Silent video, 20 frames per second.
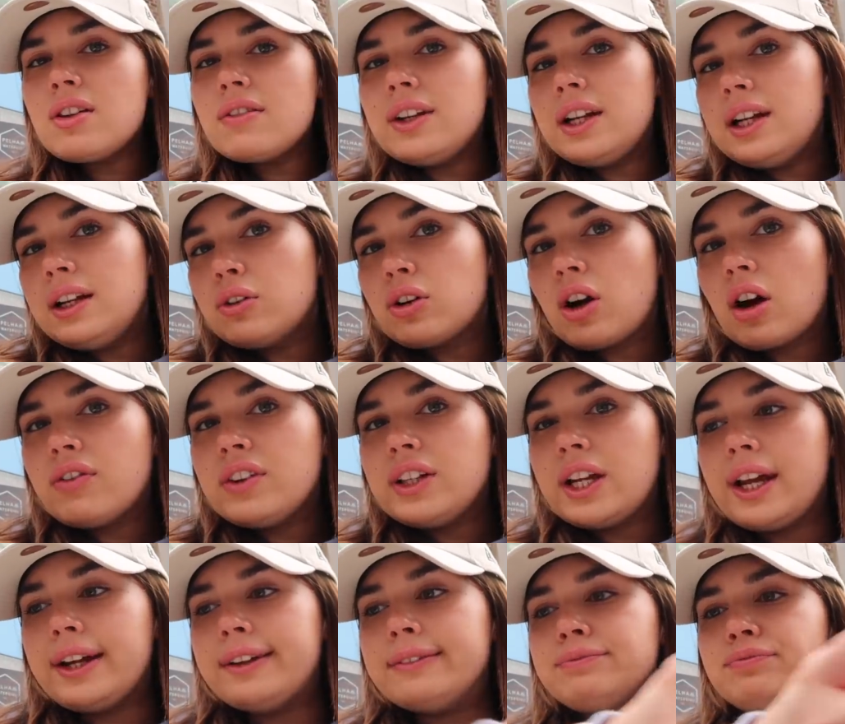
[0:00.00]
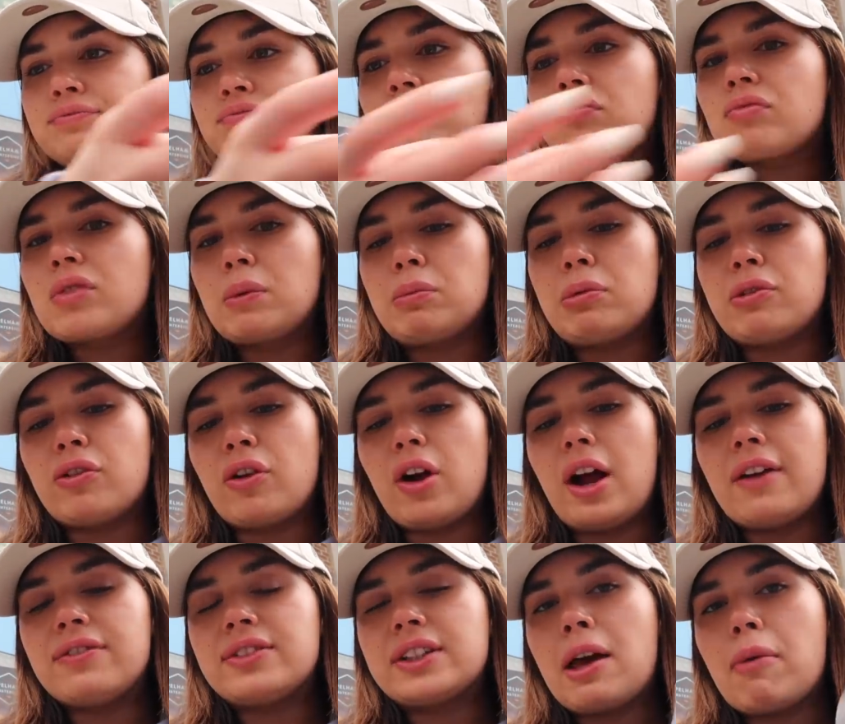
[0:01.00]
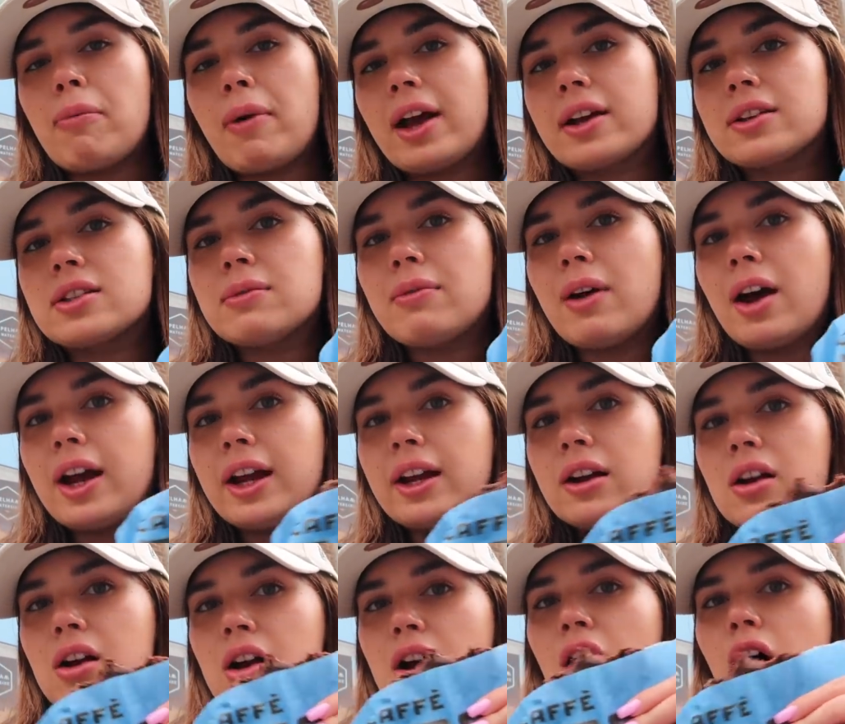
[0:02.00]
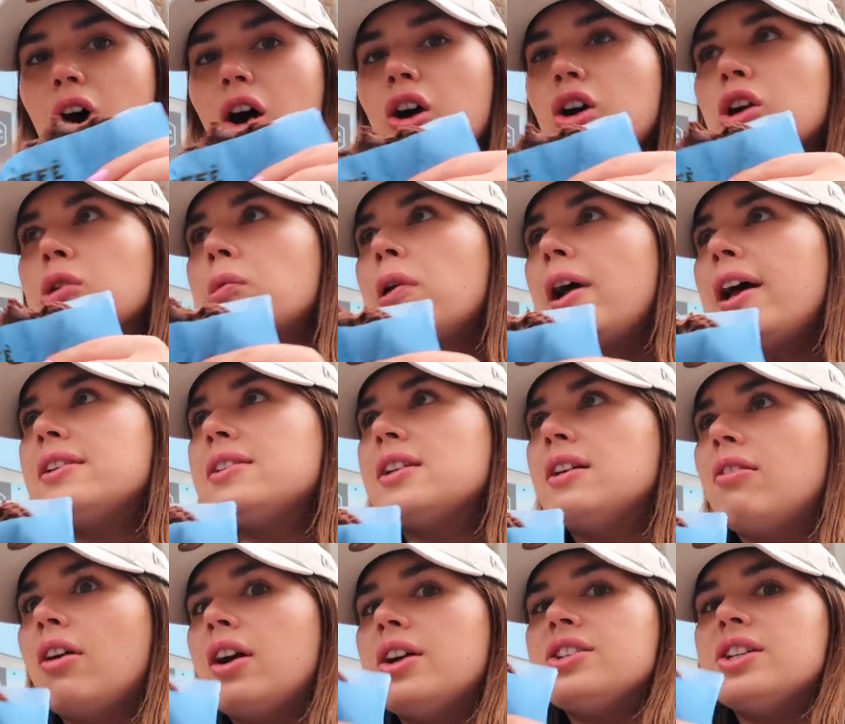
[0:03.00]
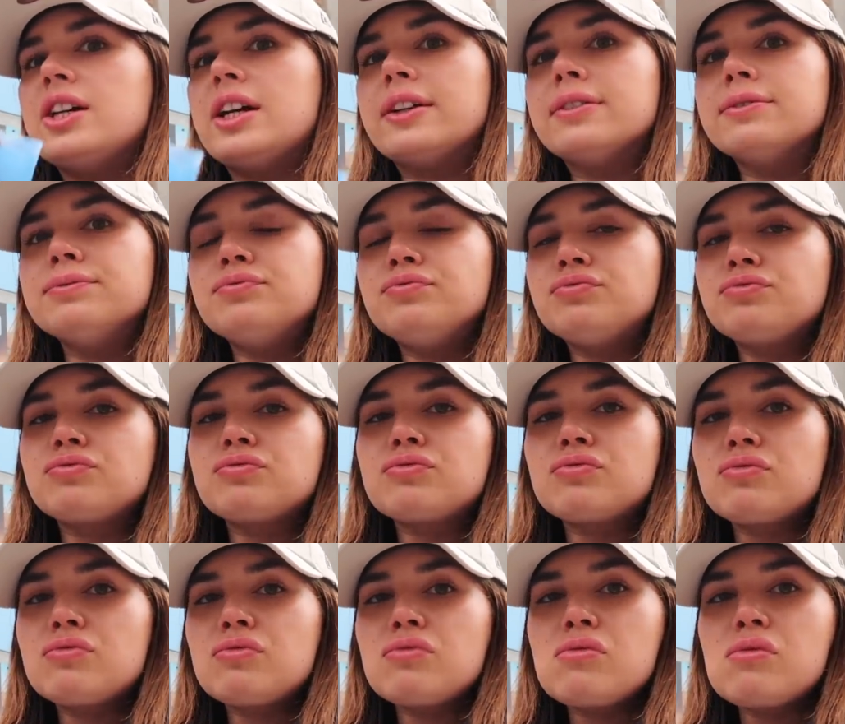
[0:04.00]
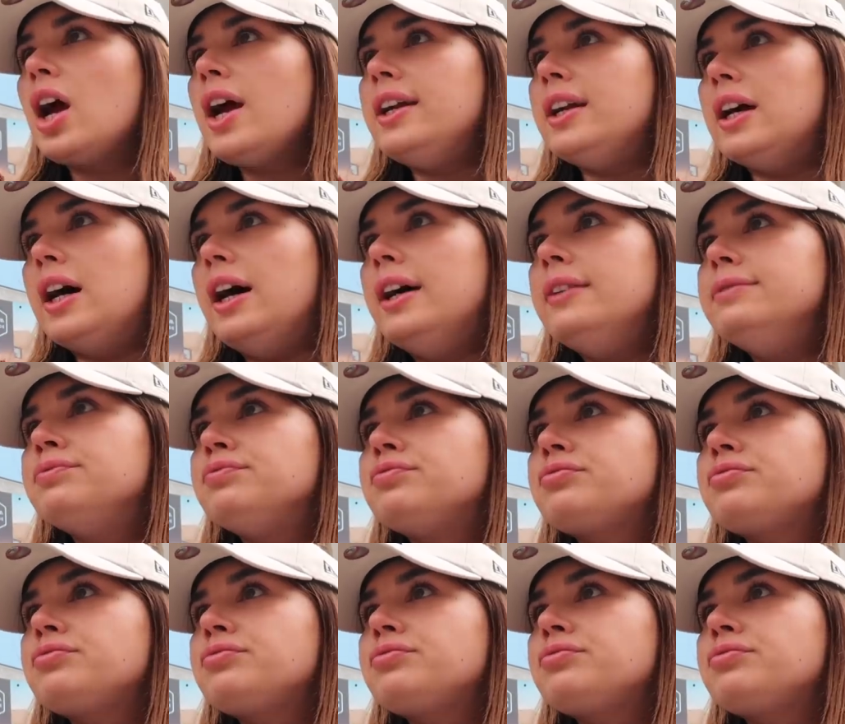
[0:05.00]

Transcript: having a little coffee date before I have to get back to my horrible essay writing. China